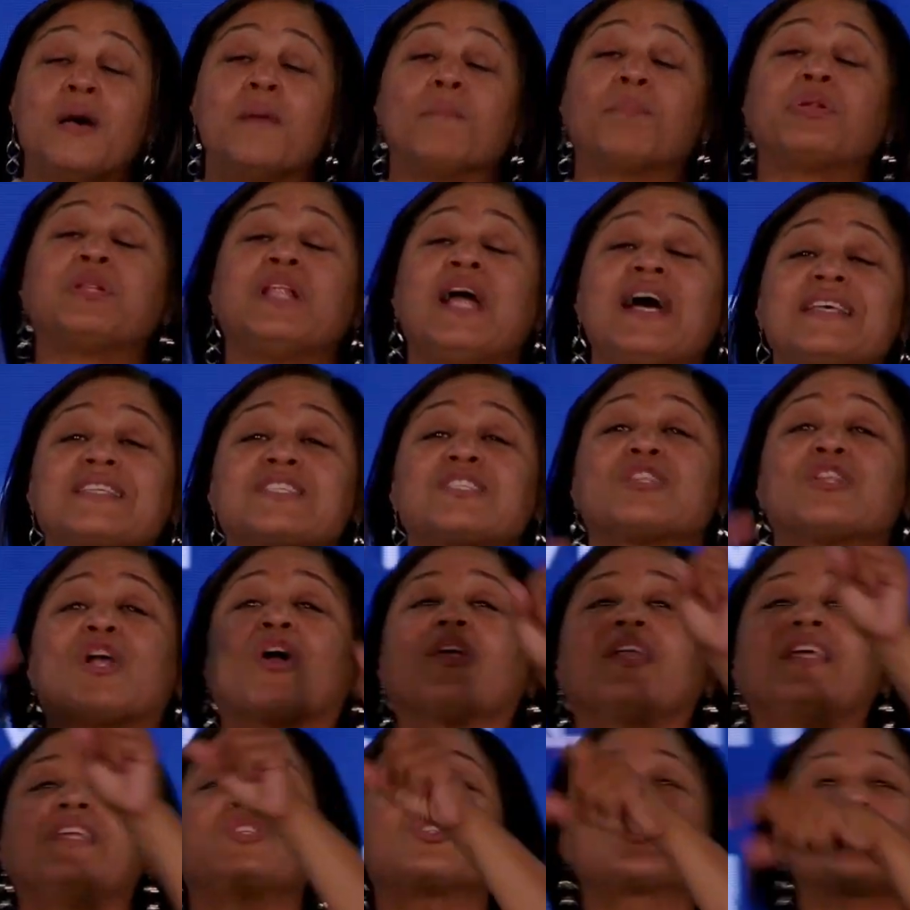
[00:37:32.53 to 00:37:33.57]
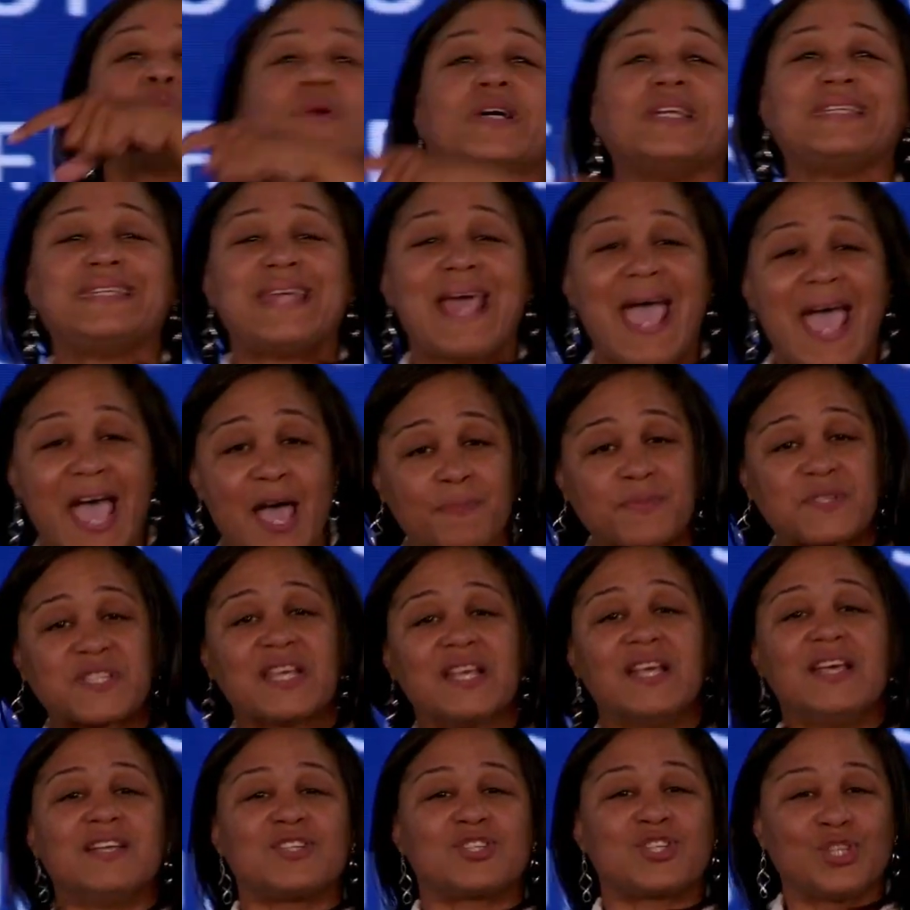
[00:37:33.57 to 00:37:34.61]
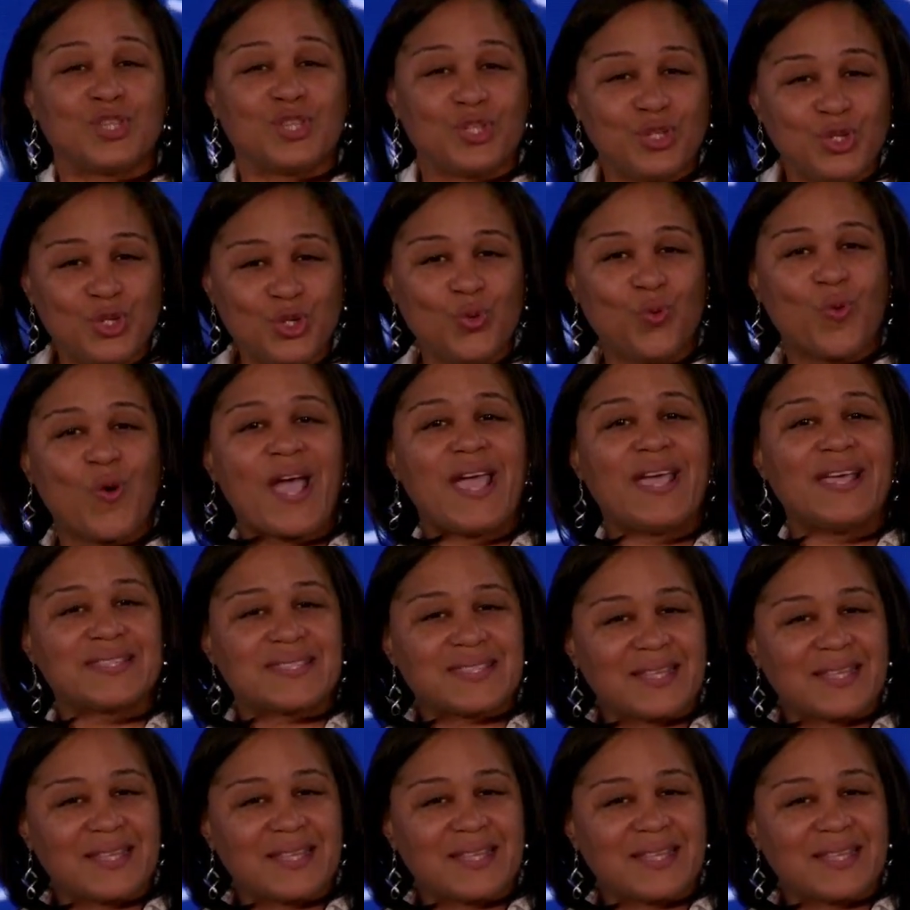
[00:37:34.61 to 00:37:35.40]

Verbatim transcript: plus learning to adapt to the new ways